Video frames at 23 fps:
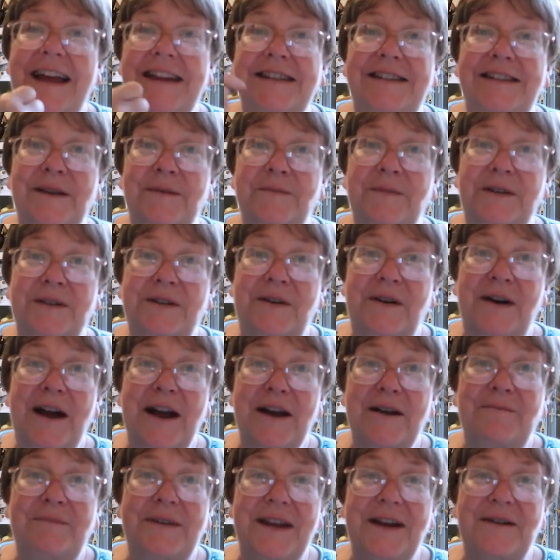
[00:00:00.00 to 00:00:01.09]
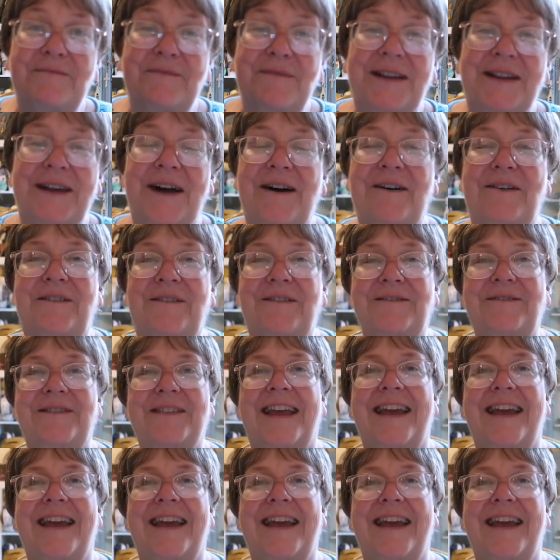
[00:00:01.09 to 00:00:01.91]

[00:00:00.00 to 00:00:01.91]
and subscribe down below.